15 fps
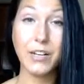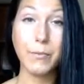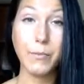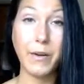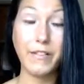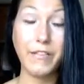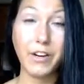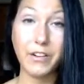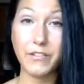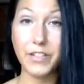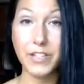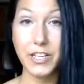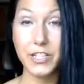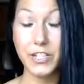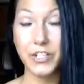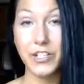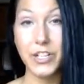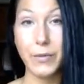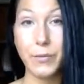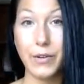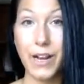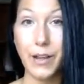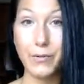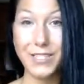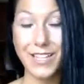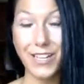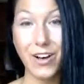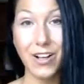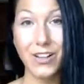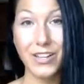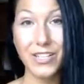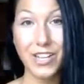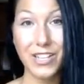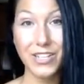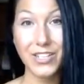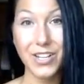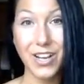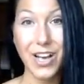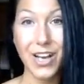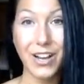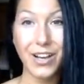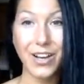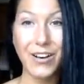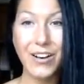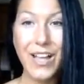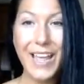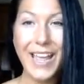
my very first internship when I was in college in Chicago,